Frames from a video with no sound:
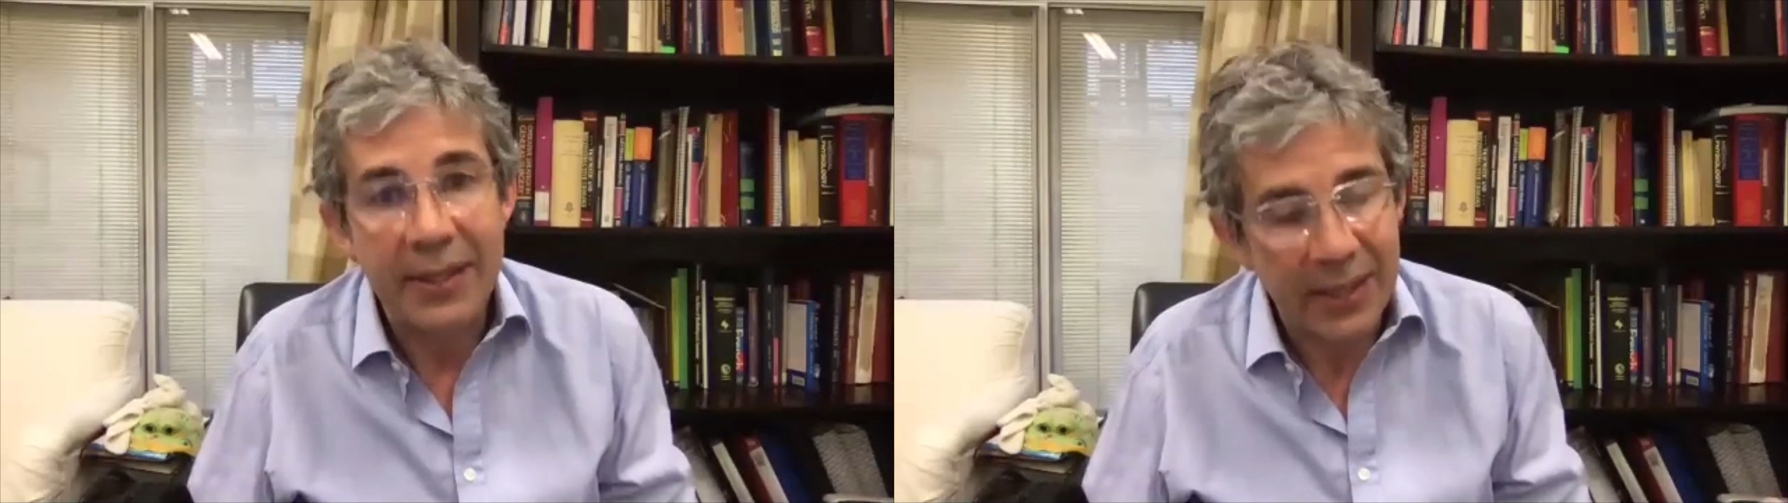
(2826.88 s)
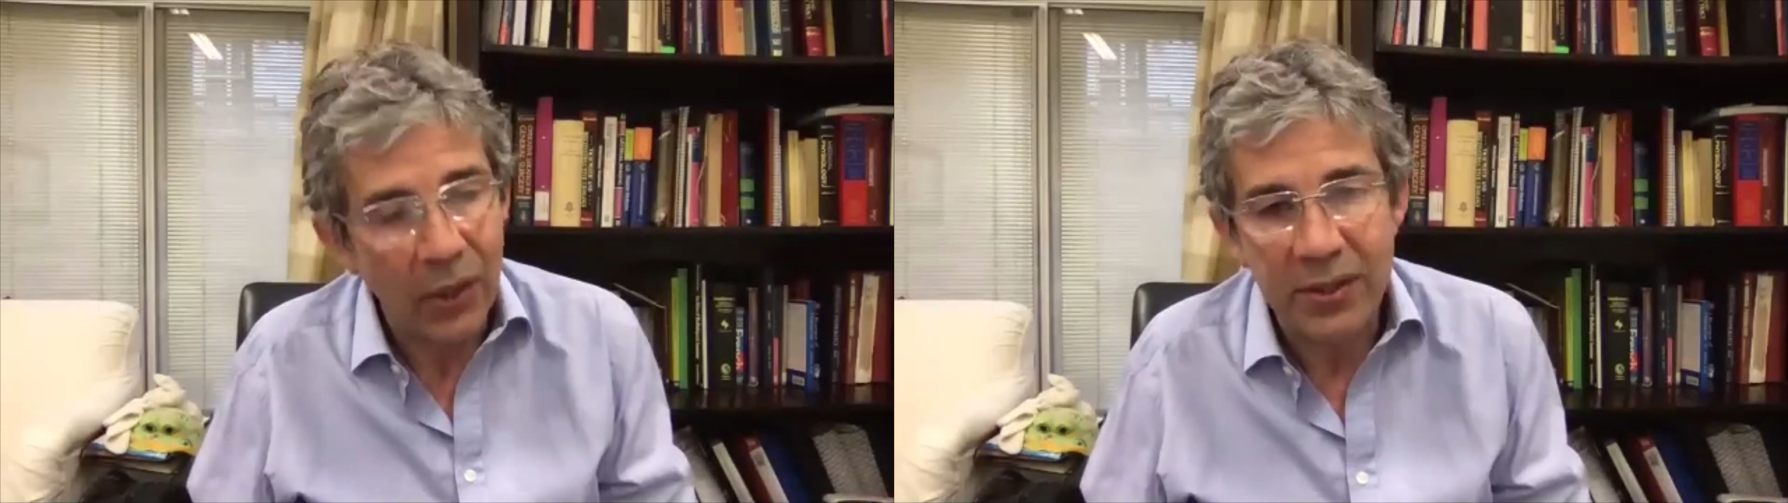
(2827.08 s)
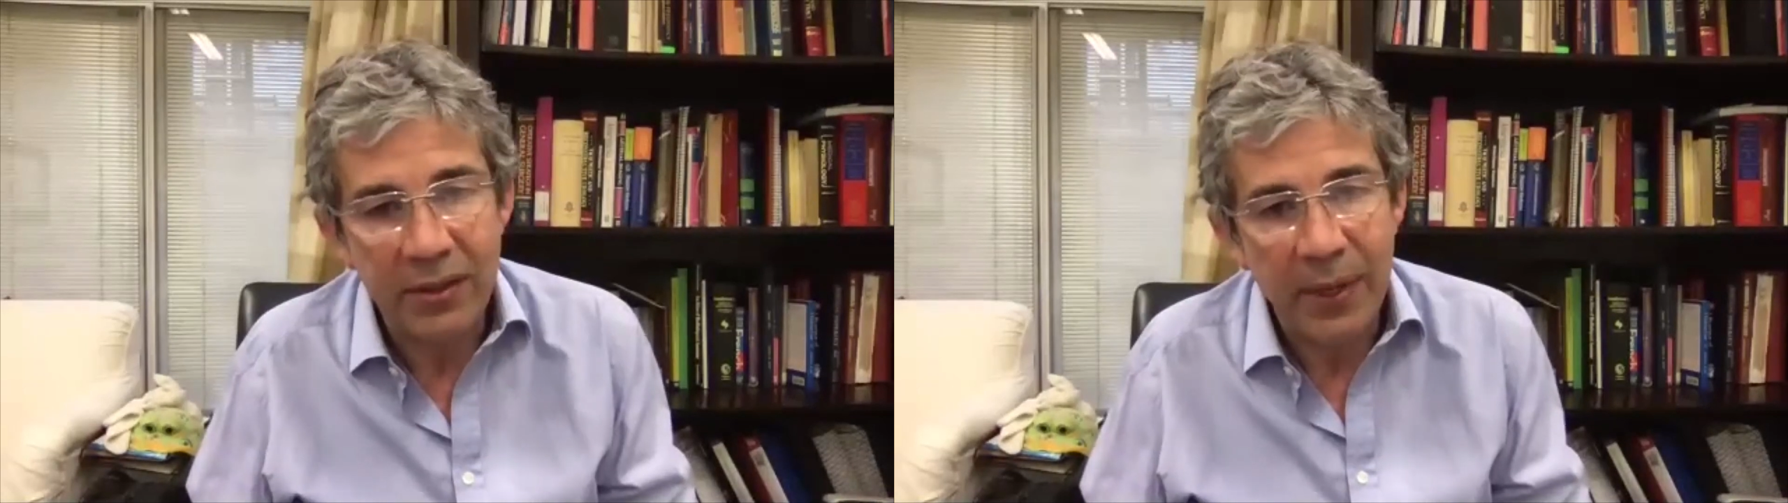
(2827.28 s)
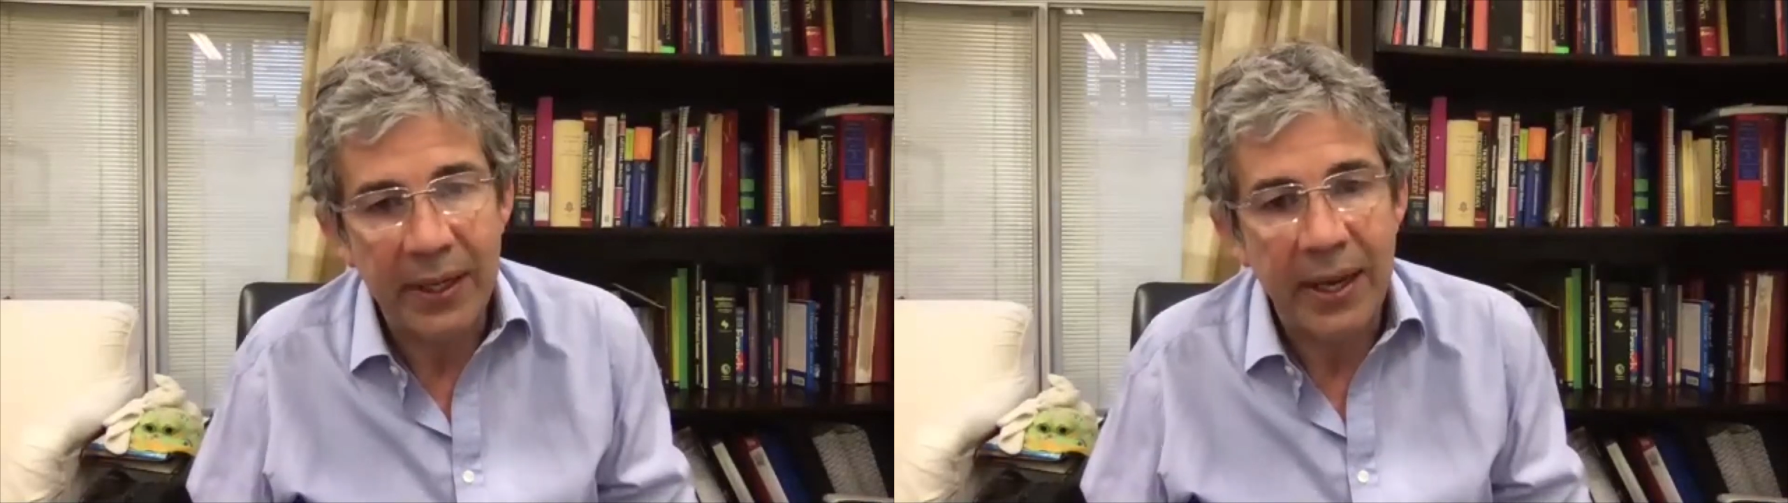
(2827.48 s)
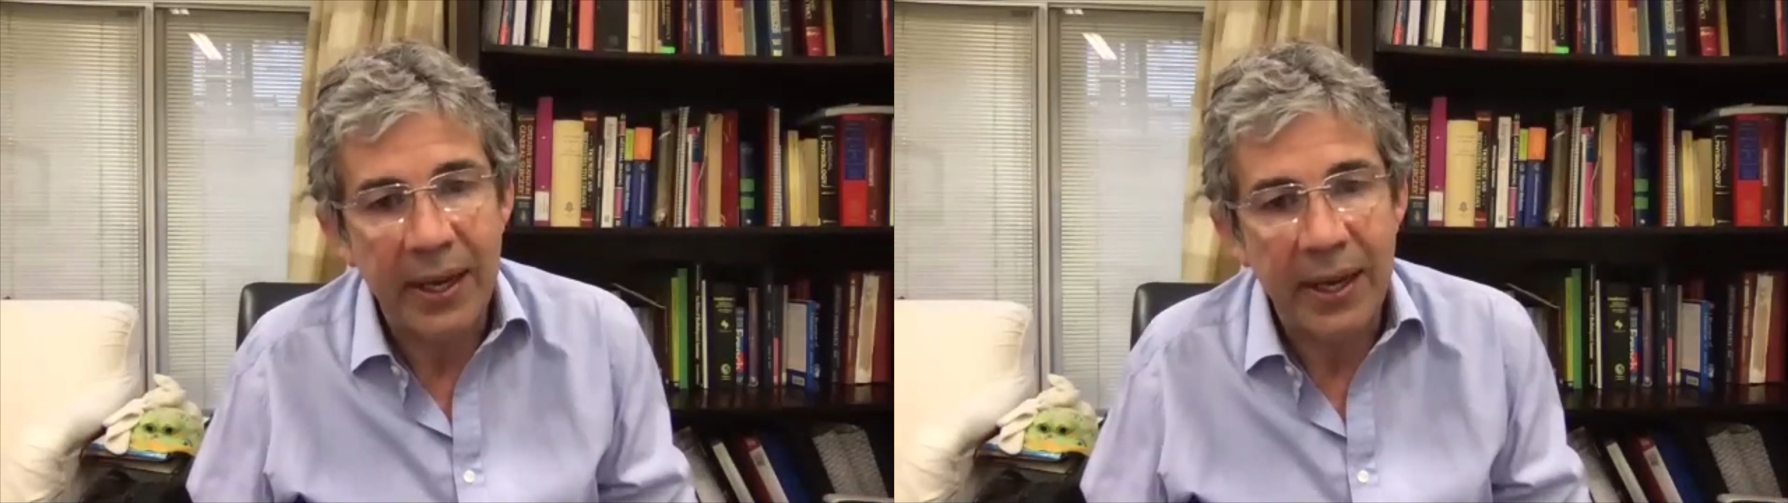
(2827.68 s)
it's a lot of
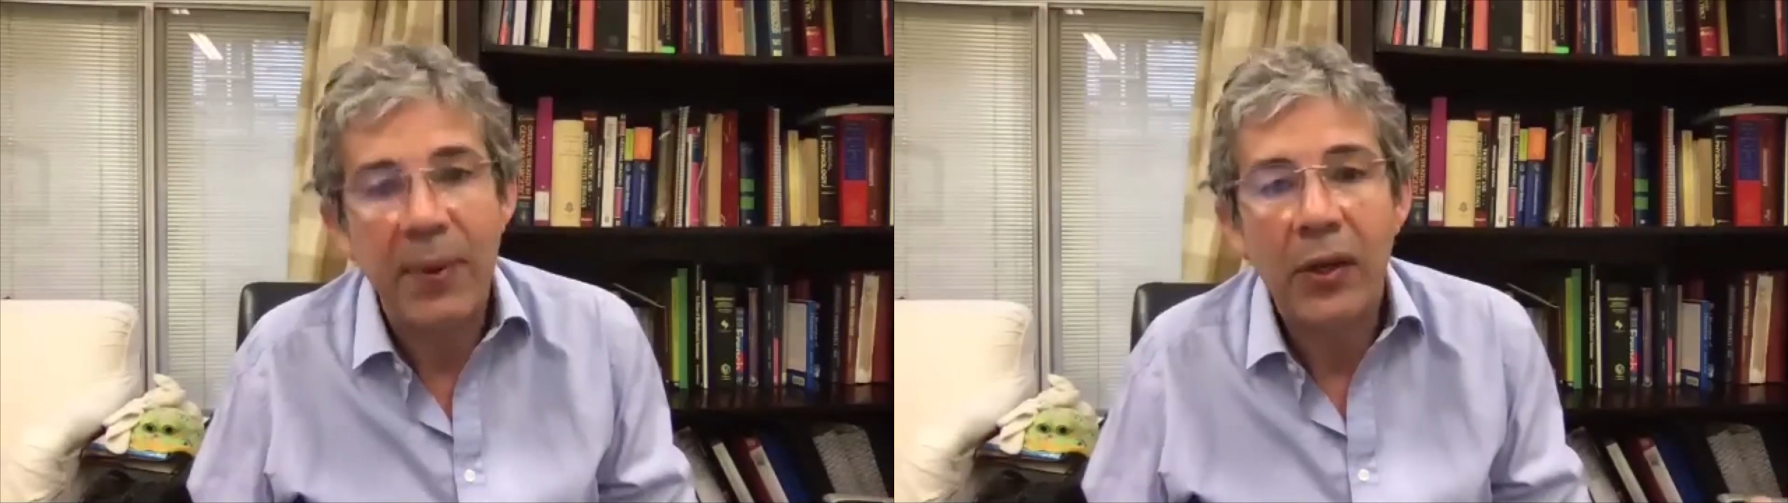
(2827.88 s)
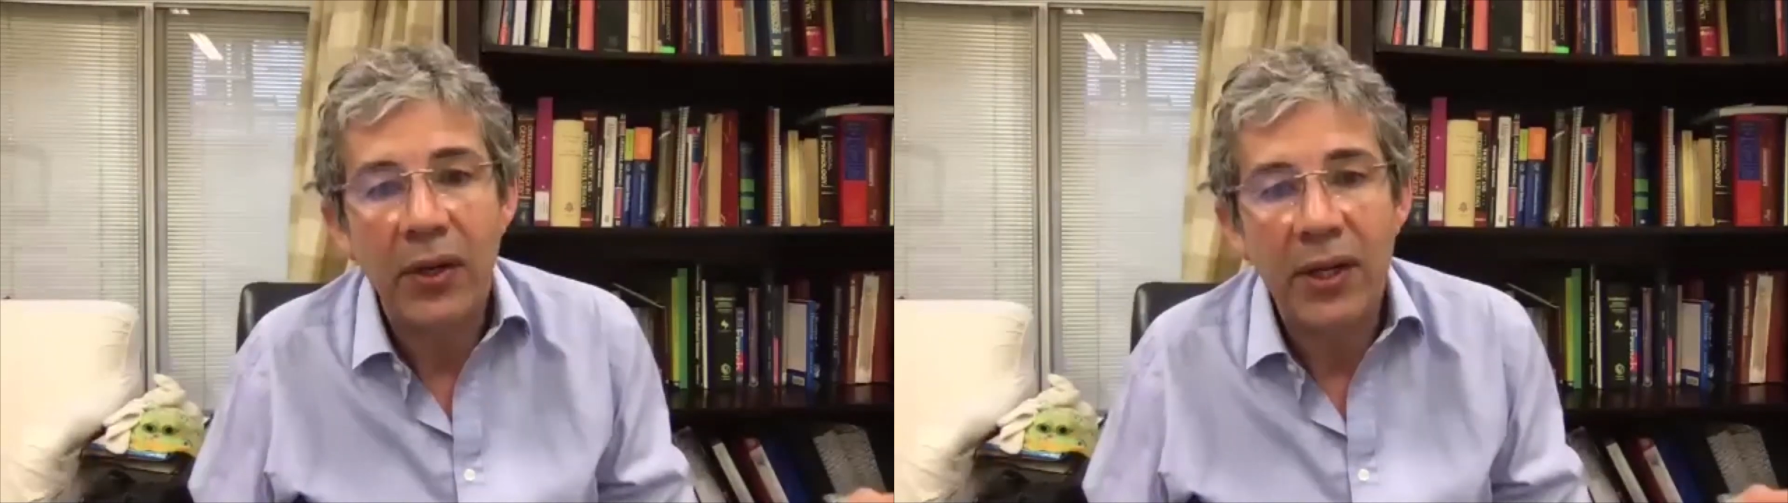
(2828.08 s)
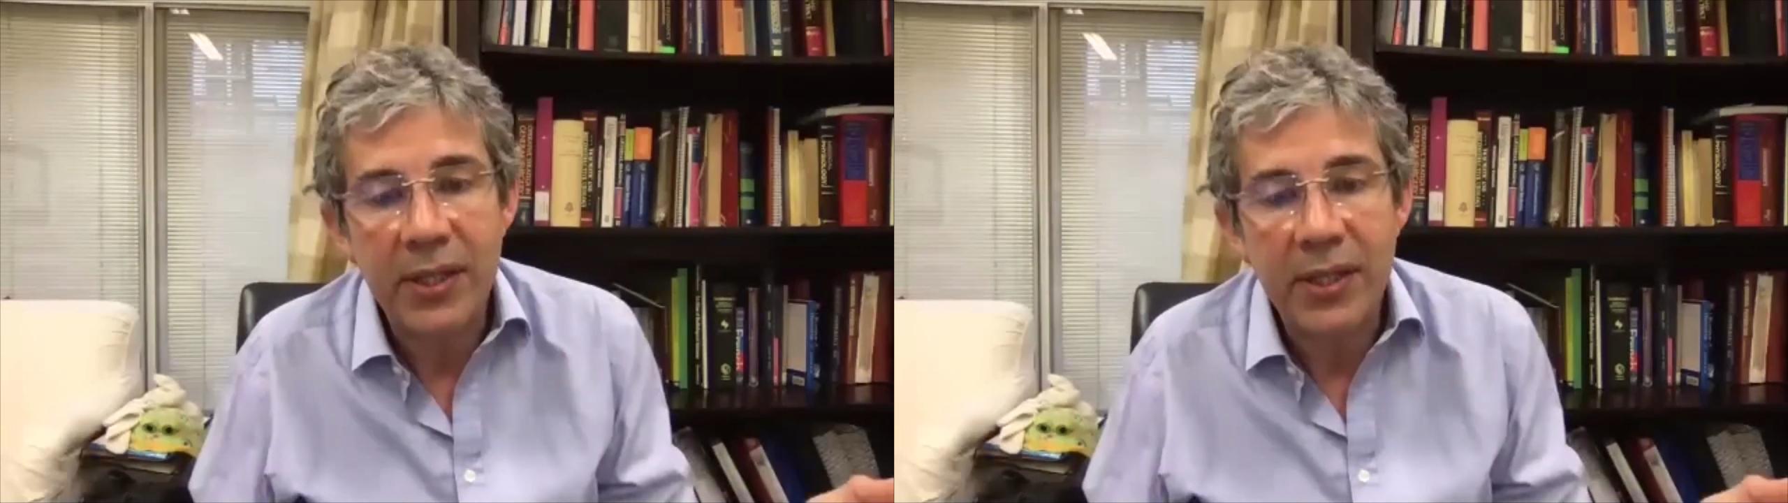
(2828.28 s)
money, but we got